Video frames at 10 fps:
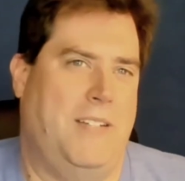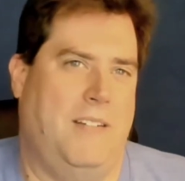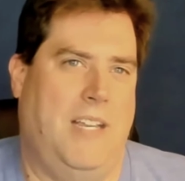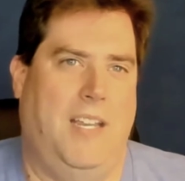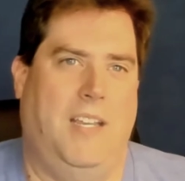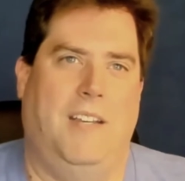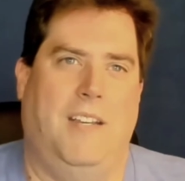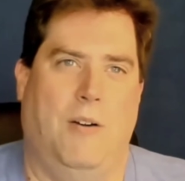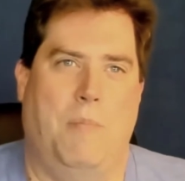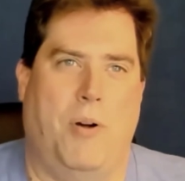
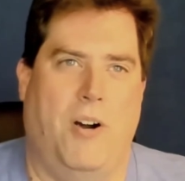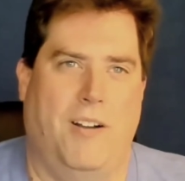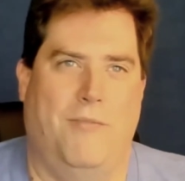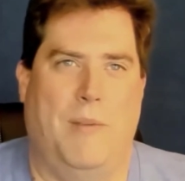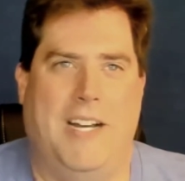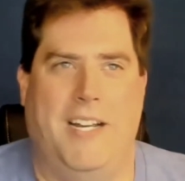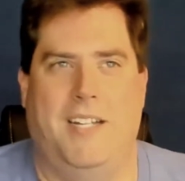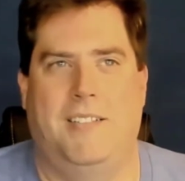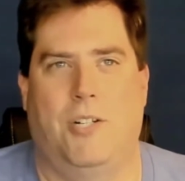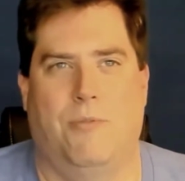a part of my
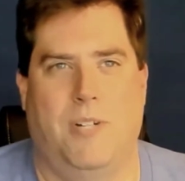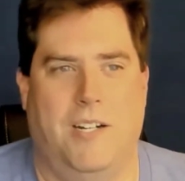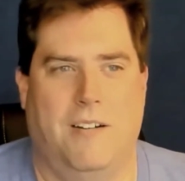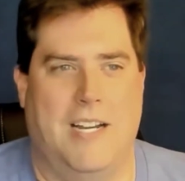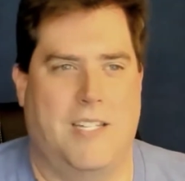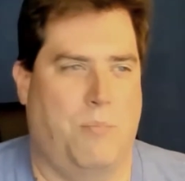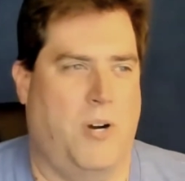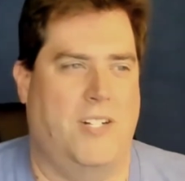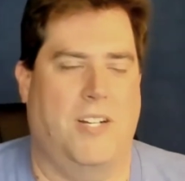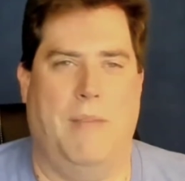career as a
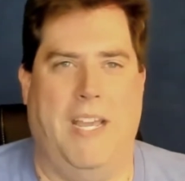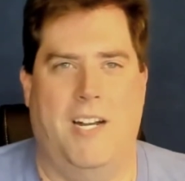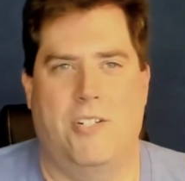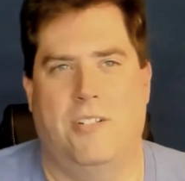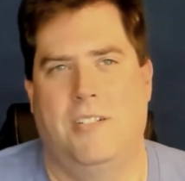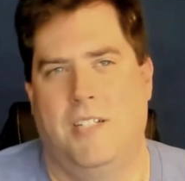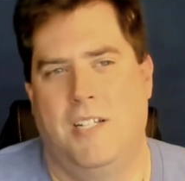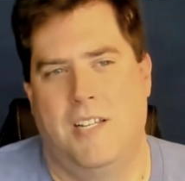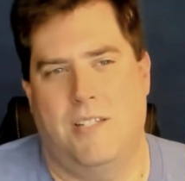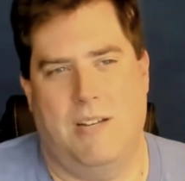project manager.
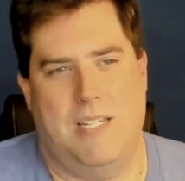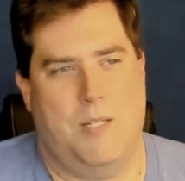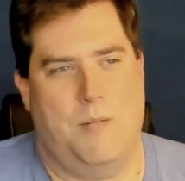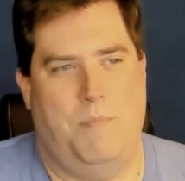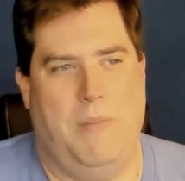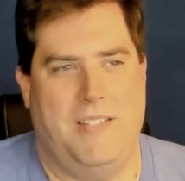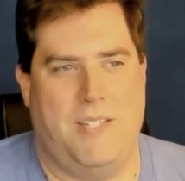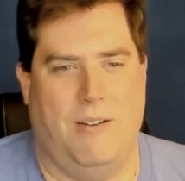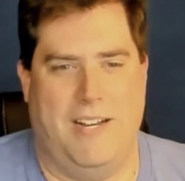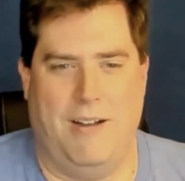
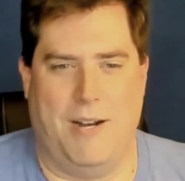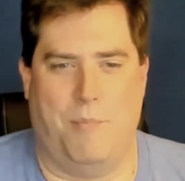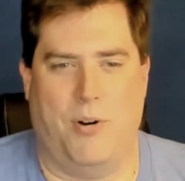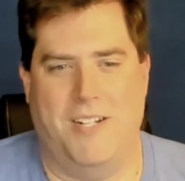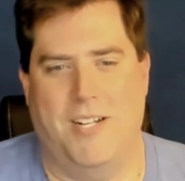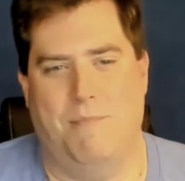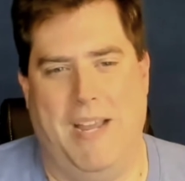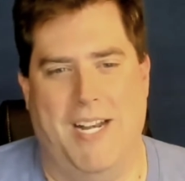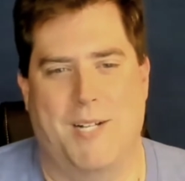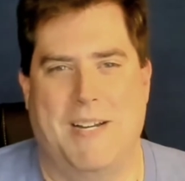So I know how to project
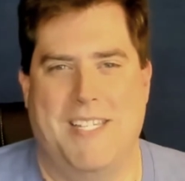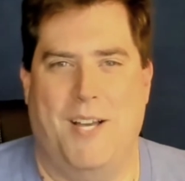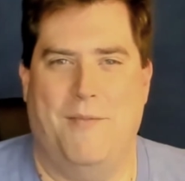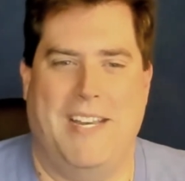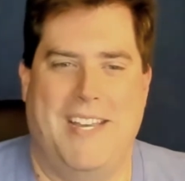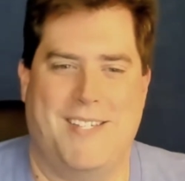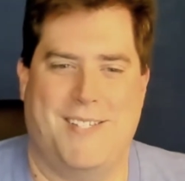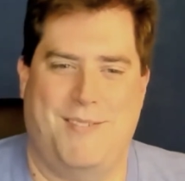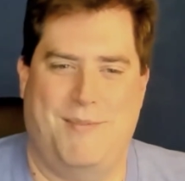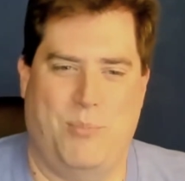manage myself, I
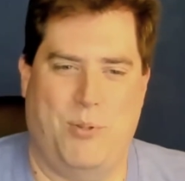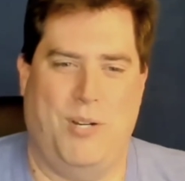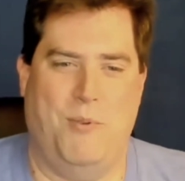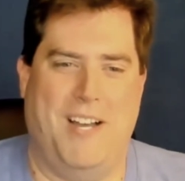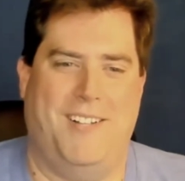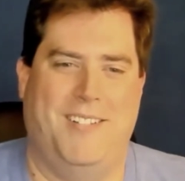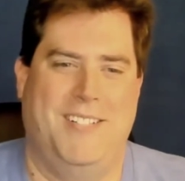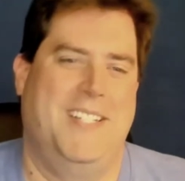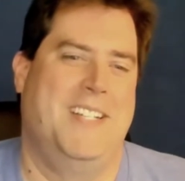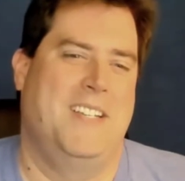guess, pretty well.
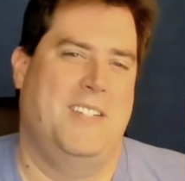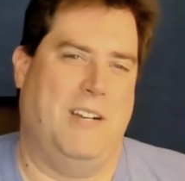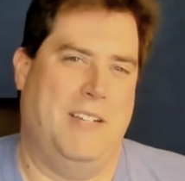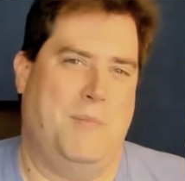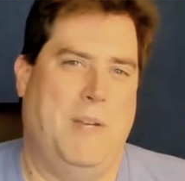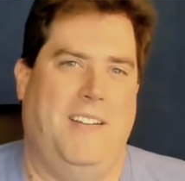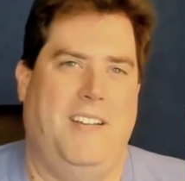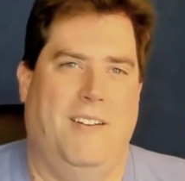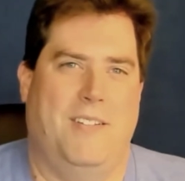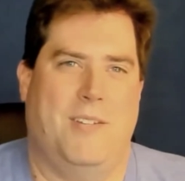So I spent,
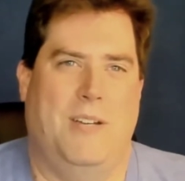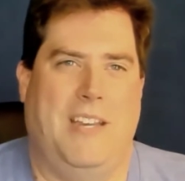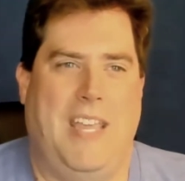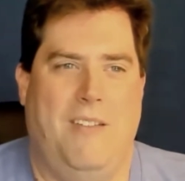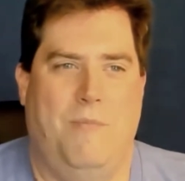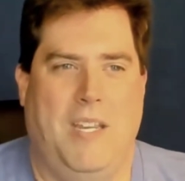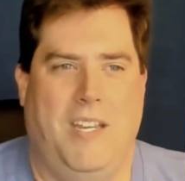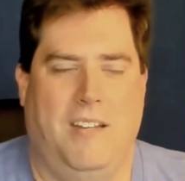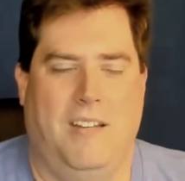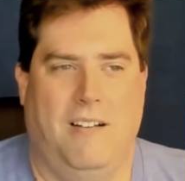so it gave
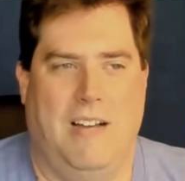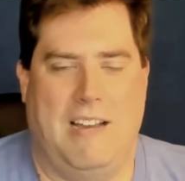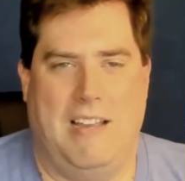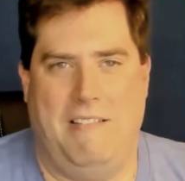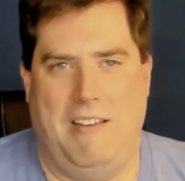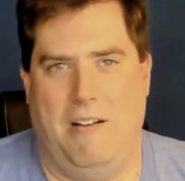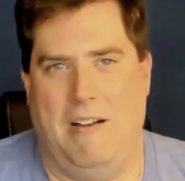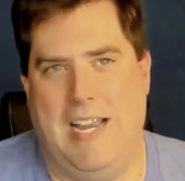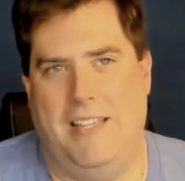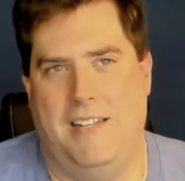me, I
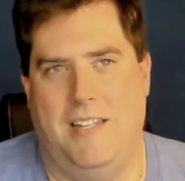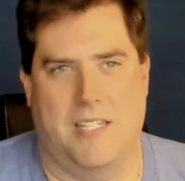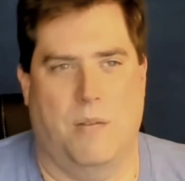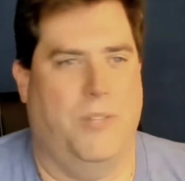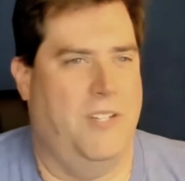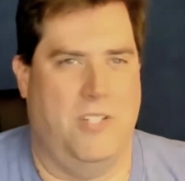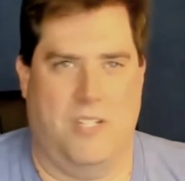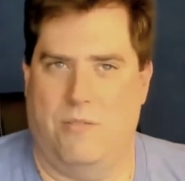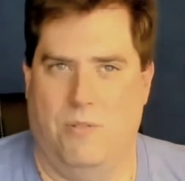had the discipline to